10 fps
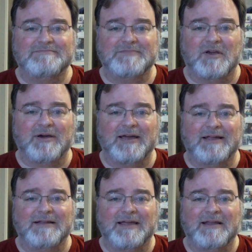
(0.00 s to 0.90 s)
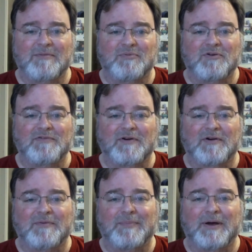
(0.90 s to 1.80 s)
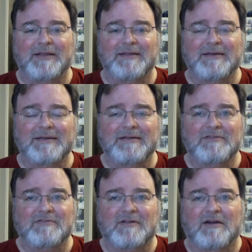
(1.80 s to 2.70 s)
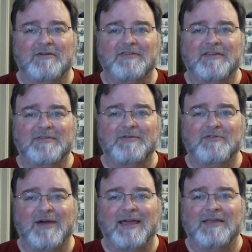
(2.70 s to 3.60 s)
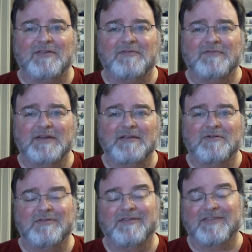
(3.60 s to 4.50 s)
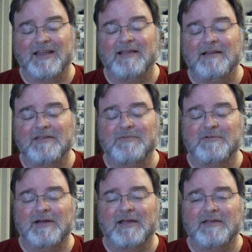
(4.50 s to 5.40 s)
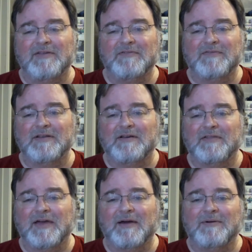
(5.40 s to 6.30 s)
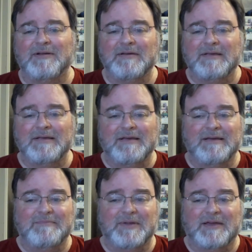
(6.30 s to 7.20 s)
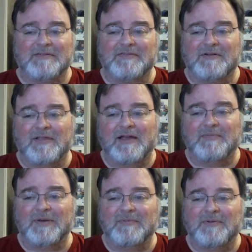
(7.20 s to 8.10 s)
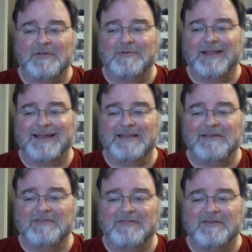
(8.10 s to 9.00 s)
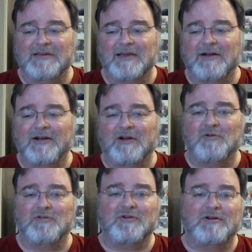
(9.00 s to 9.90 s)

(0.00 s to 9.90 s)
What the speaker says: go ahead and approve her, but Congress has been dragging their feet, or the Senate has been dragging their feet on that one, because there are a lot of people who would like to see Eric Holder